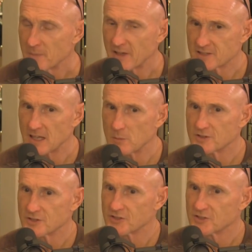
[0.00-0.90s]
because I
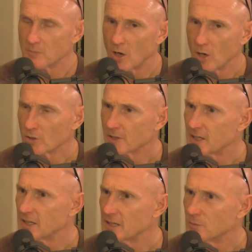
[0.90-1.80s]
was a smaller
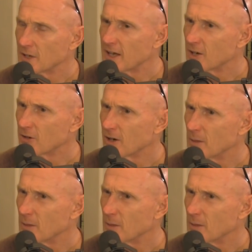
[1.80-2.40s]
kid when I grew